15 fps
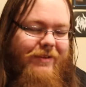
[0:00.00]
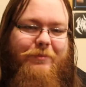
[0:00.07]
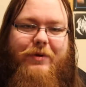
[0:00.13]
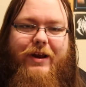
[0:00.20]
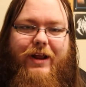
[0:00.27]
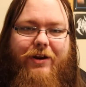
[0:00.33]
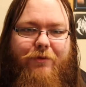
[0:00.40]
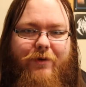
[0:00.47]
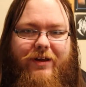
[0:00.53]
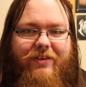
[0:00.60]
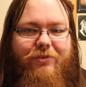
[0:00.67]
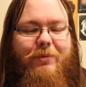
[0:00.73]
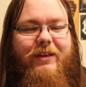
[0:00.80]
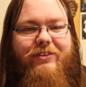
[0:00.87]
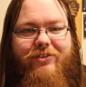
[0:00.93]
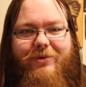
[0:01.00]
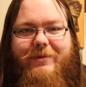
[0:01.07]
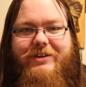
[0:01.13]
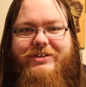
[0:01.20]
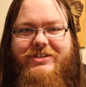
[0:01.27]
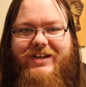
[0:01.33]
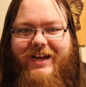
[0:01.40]
but I don't want to spend too
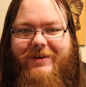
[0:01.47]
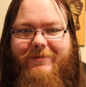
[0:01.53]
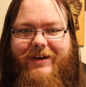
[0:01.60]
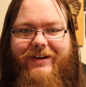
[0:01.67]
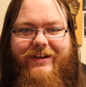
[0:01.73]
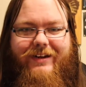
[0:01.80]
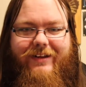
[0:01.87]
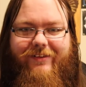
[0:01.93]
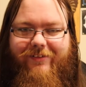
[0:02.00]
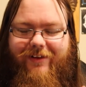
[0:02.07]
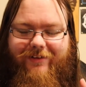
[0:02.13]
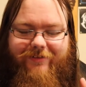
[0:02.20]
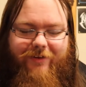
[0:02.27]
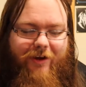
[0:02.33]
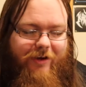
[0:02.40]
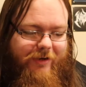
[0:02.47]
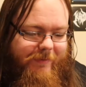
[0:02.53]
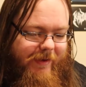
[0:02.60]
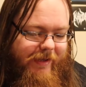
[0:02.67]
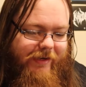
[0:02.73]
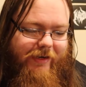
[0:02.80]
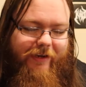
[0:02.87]
much time on it because I'll talk
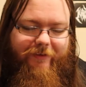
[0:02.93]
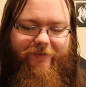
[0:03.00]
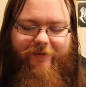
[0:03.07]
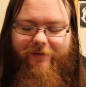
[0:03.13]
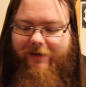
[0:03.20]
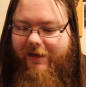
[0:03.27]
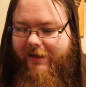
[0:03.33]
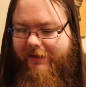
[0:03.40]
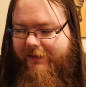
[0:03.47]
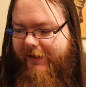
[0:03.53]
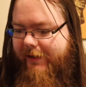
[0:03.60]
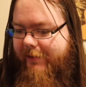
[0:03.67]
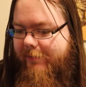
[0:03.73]
about it at a later